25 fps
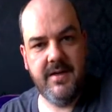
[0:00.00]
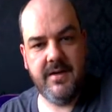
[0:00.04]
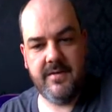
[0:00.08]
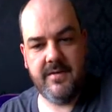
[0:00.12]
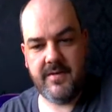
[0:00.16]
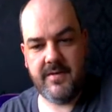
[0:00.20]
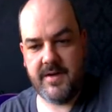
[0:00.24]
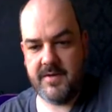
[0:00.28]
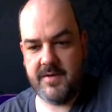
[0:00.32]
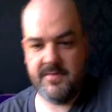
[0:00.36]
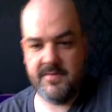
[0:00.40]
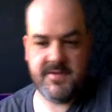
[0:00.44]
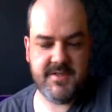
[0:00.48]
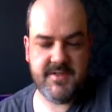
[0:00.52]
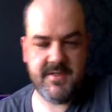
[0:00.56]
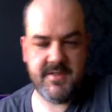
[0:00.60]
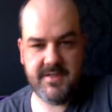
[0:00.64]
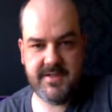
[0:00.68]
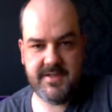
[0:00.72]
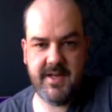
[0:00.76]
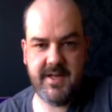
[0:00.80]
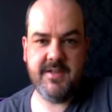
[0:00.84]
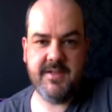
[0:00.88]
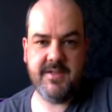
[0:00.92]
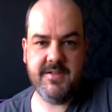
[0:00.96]
of artificial
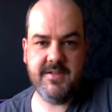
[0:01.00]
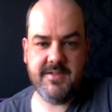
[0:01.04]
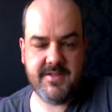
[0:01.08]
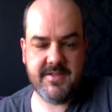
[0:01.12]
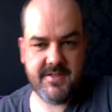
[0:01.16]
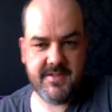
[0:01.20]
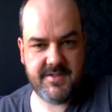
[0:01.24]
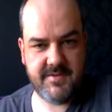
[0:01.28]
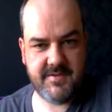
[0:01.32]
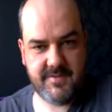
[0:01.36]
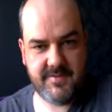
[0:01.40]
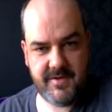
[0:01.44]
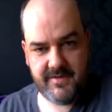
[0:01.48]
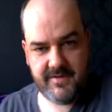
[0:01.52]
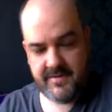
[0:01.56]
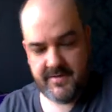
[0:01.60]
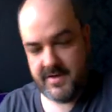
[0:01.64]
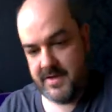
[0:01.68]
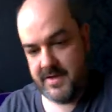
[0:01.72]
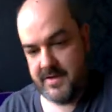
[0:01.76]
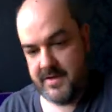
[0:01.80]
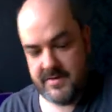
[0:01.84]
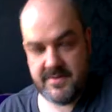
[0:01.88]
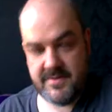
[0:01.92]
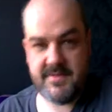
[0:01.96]
intelligence or whatever.
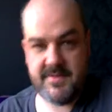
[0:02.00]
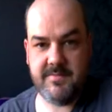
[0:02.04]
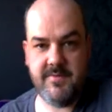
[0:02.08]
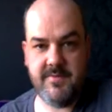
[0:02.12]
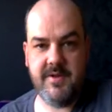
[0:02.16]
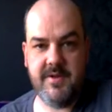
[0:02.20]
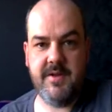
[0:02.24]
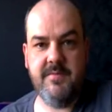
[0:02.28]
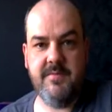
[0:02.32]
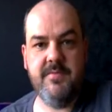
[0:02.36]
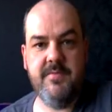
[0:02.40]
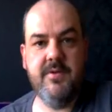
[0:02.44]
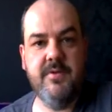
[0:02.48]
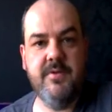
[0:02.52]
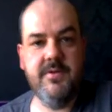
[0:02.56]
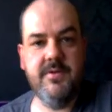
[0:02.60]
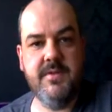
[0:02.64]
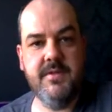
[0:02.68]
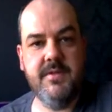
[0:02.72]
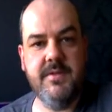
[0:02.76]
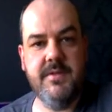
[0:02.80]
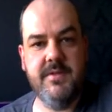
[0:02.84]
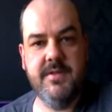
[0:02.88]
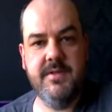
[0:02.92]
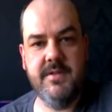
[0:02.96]
I don't know. It's a really
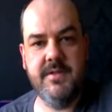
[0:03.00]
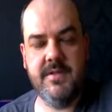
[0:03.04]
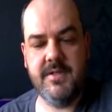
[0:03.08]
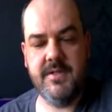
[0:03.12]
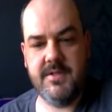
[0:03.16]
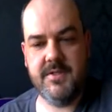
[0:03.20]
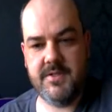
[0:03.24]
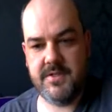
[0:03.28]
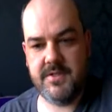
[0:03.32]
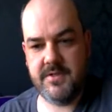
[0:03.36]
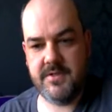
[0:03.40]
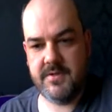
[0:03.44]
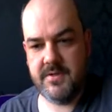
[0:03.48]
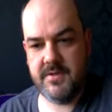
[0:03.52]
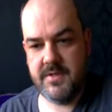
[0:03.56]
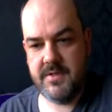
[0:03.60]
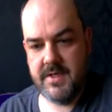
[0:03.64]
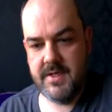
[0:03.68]
important issue.